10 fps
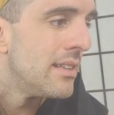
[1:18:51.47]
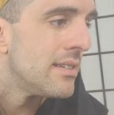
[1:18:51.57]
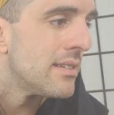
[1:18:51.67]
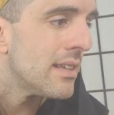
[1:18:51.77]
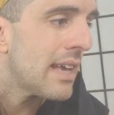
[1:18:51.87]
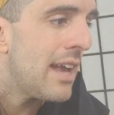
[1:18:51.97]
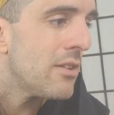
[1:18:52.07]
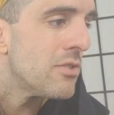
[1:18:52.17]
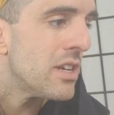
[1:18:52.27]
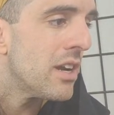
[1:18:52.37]
It's like
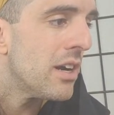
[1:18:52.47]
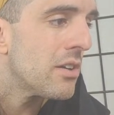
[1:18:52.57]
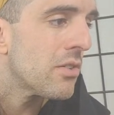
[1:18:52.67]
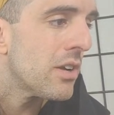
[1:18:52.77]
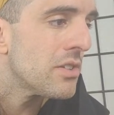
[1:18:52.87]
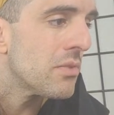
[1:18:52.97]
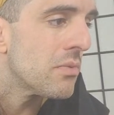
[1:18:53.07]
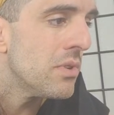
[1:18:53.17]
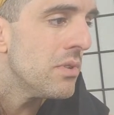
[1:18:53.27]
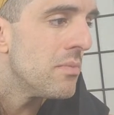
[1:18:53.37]
energy cutting across the
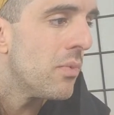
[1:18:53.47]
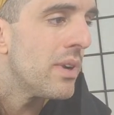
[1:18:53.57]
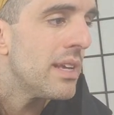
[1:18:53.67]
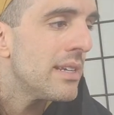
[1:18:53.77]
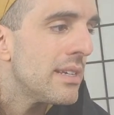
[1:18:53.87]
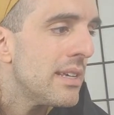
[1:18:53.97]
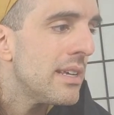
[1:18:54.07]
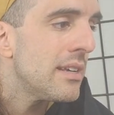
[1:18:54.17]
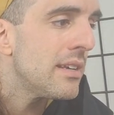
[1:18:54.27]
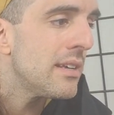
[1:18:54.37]
room.
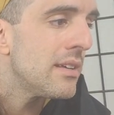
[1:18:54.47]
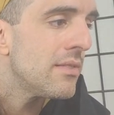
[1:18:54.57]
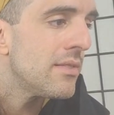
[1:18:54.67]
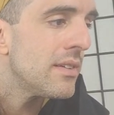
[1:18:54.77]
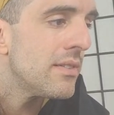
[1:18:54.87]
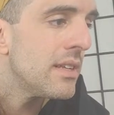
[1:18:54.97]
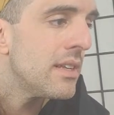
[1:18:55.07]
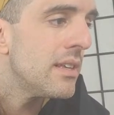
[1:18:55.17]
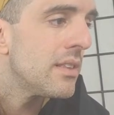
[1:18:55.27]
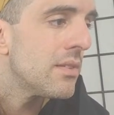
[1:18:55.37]

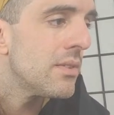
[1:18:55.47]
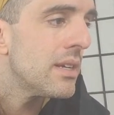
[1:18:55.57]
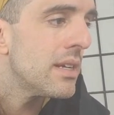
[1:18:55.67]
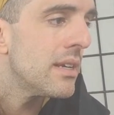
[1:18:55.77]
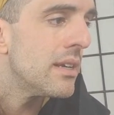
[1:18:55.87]
1:18:53.